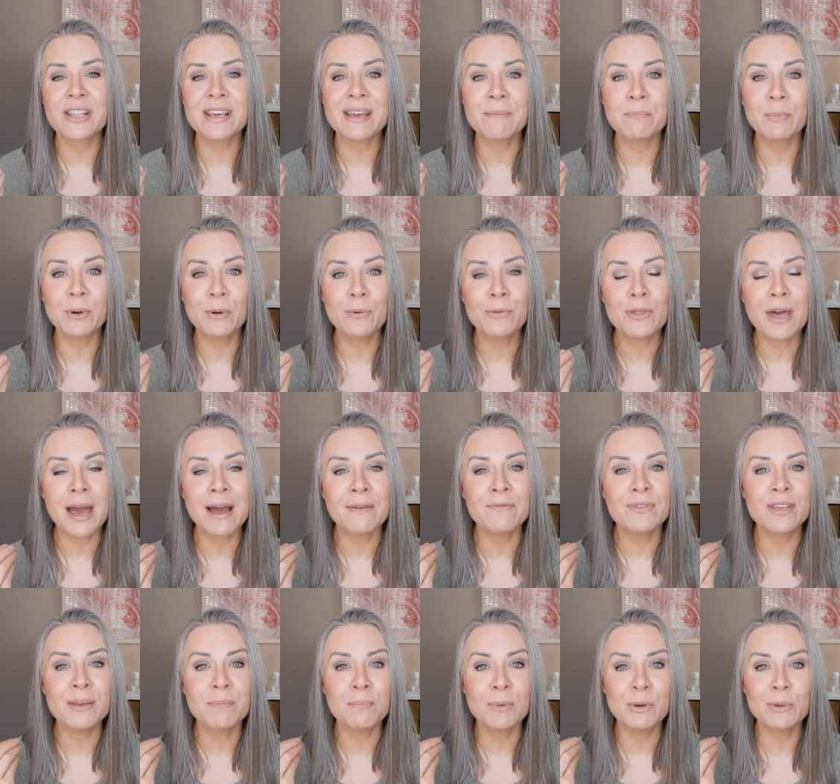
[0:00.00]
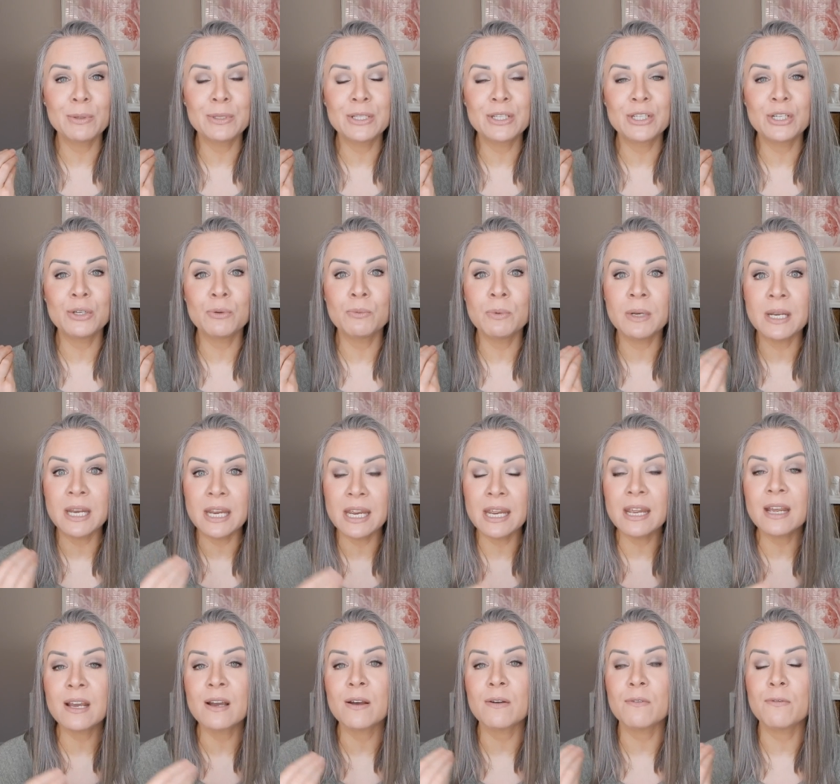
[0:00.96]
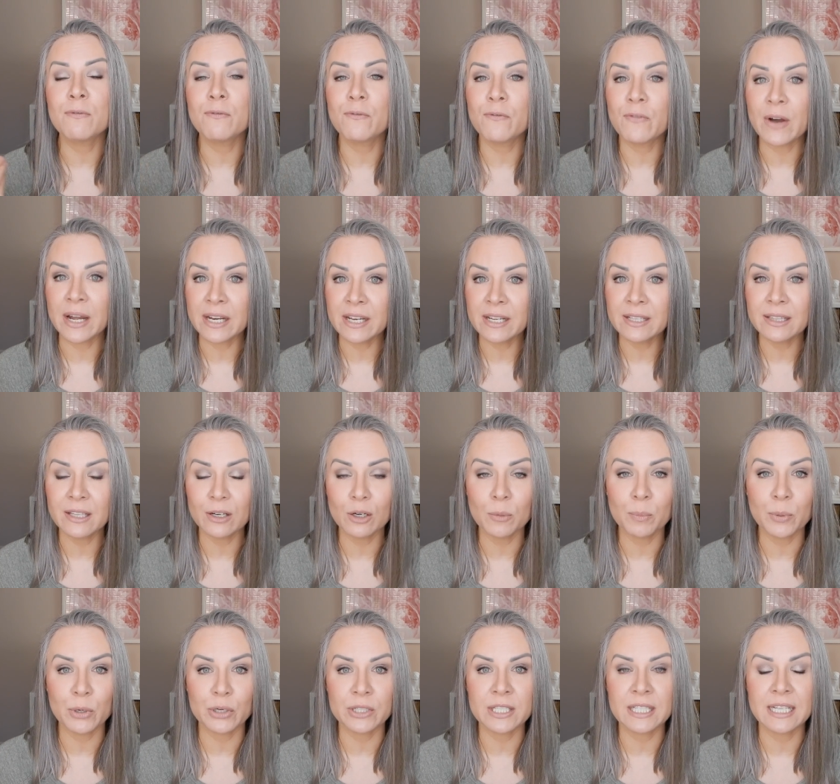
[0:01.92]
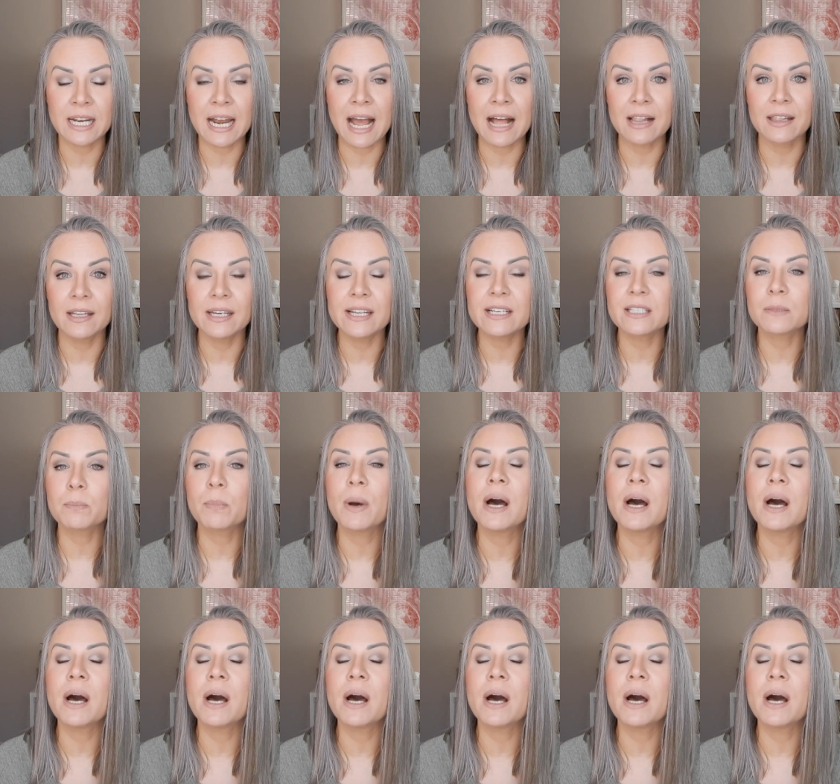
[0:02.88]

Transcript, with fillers: They both have the most unique, funny little personalities.